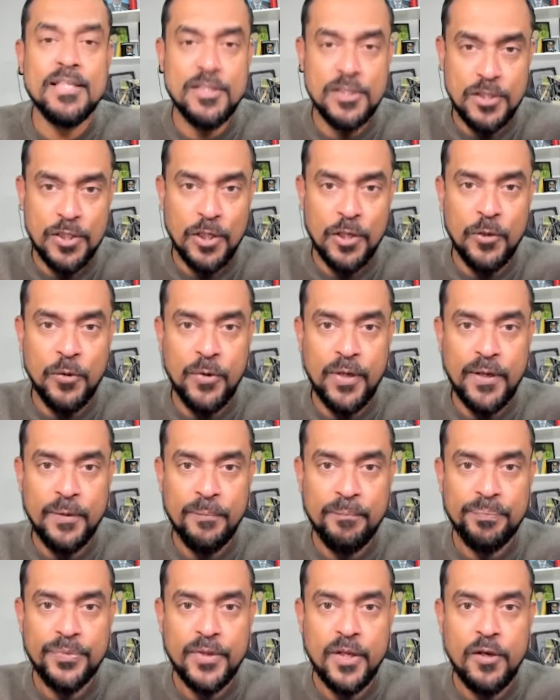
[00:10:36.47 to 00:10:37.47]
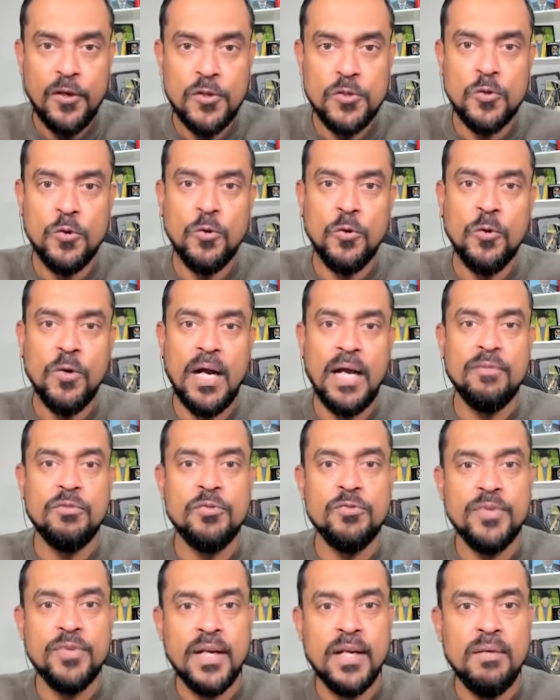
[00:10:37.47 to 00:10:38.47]
security. So I
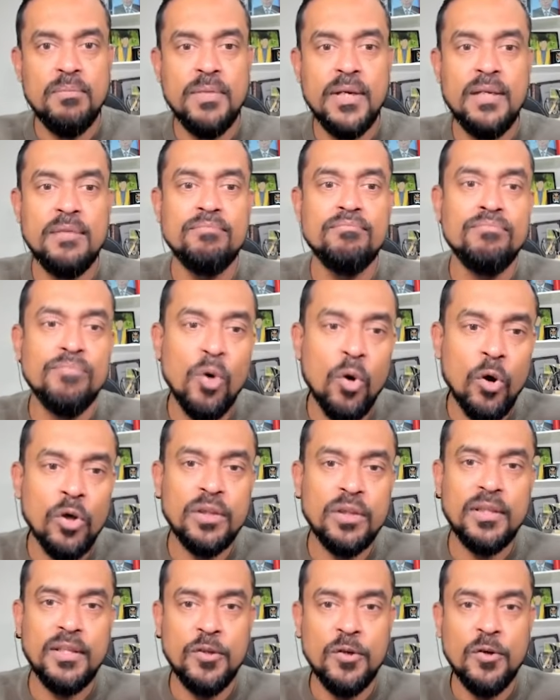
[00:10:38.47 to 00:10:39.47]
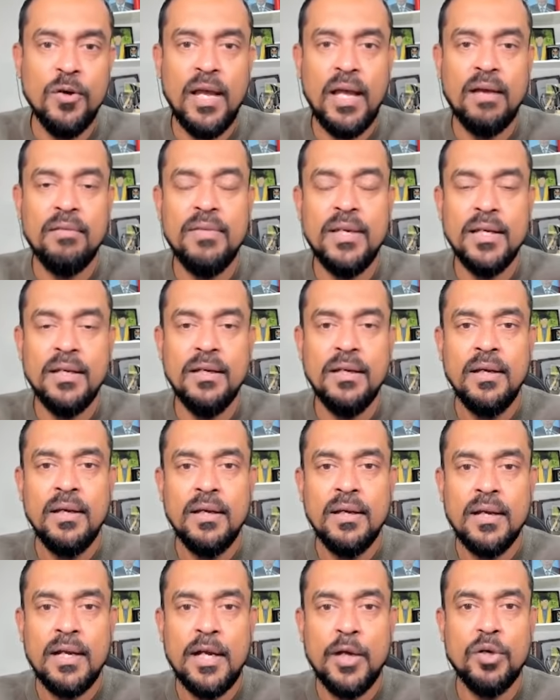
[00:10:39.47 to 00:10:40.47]
would recommend both, having
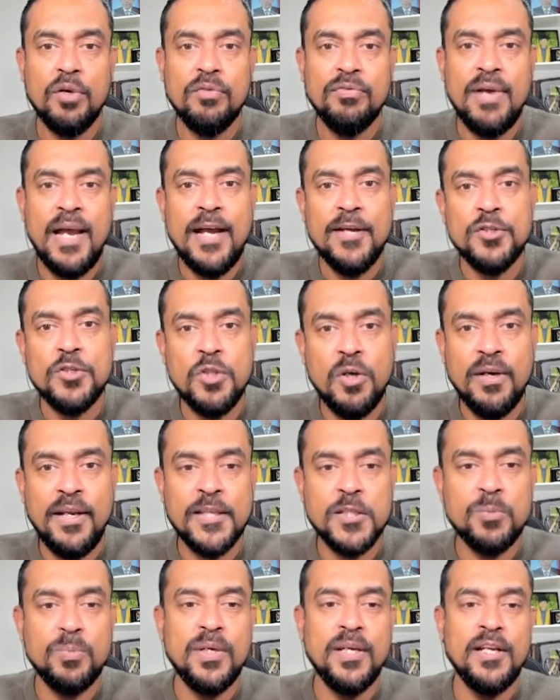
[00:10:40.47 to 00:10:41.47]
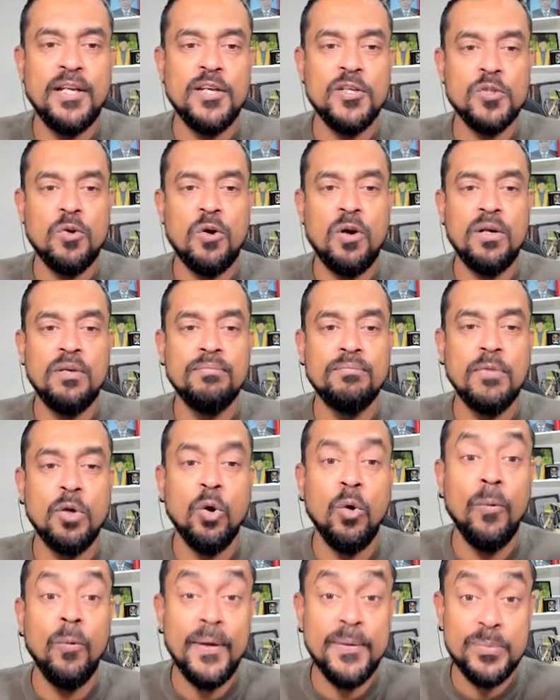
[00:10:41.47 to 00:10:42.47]
kind of hands-on experience on
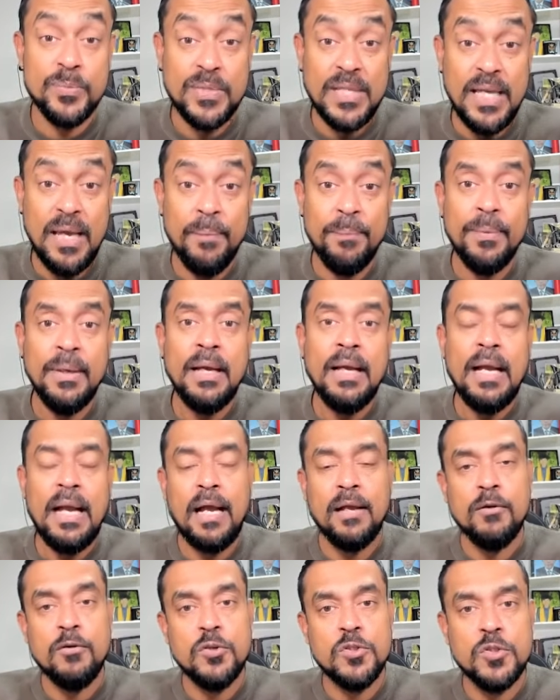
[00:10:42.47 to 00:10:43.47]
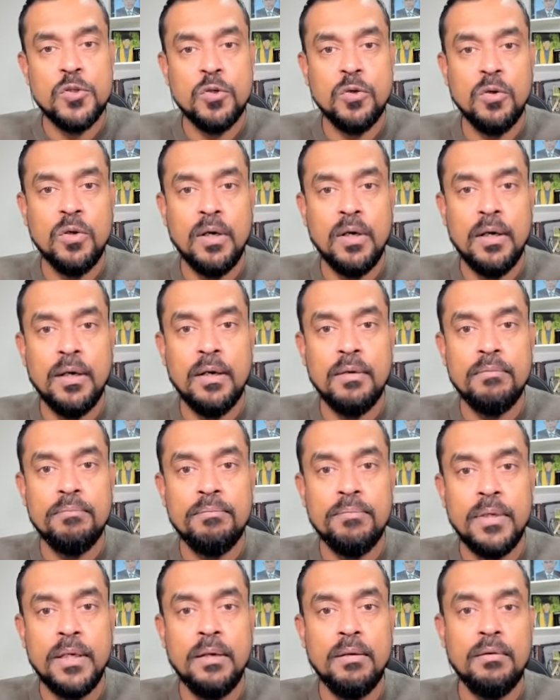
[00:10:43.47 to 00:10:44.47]
OWASP ZAP and also
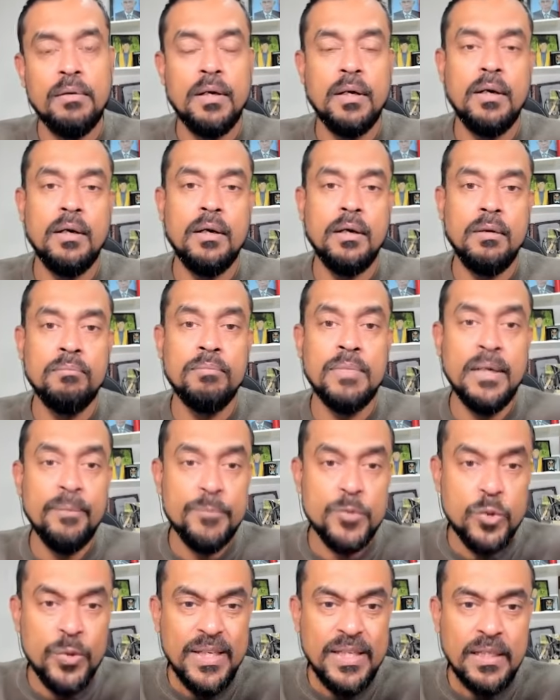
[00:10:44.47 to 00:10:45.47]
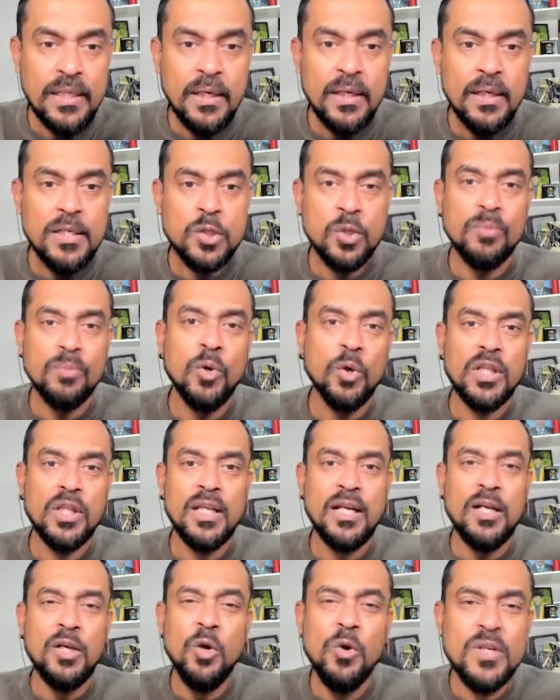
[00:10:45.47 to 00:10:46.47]
Burp Suite. So both
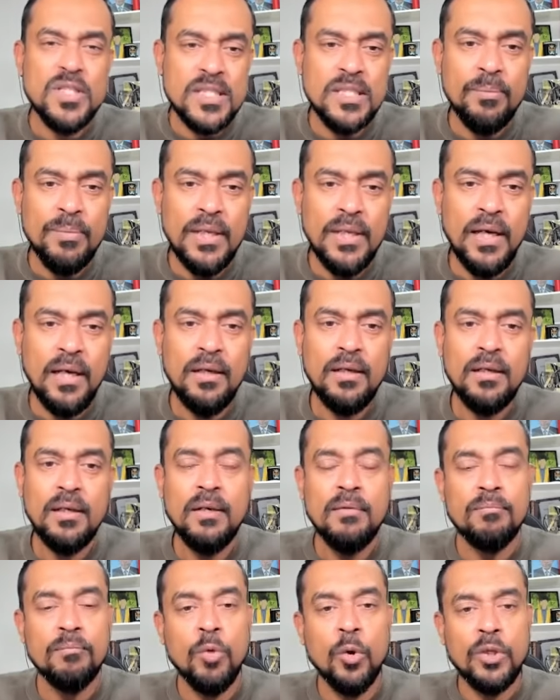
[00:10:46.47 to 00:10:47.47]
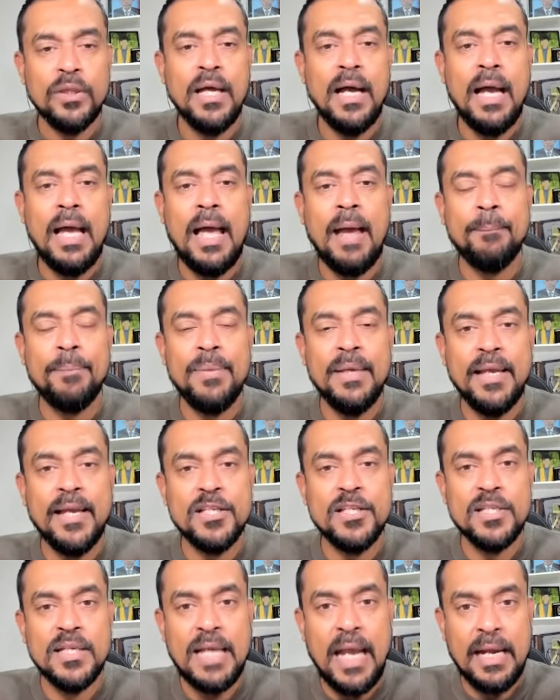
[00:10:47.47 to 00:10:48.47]
look similar, both are
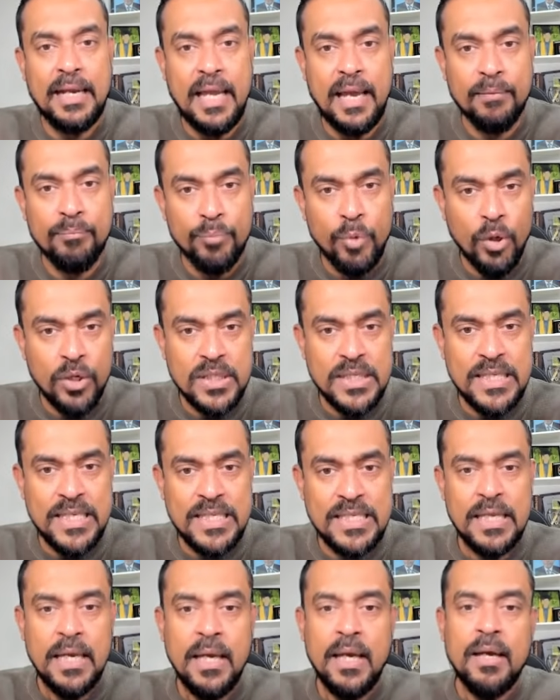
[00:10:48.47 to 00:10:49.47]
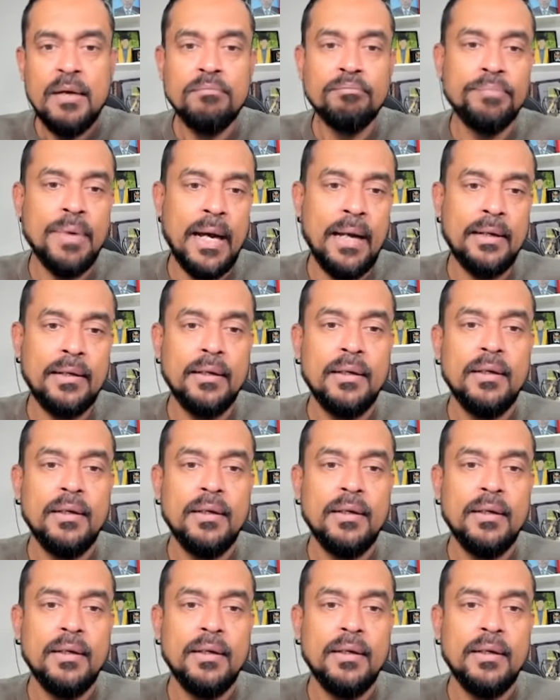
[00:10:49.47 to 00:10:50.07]
application attack proxies, but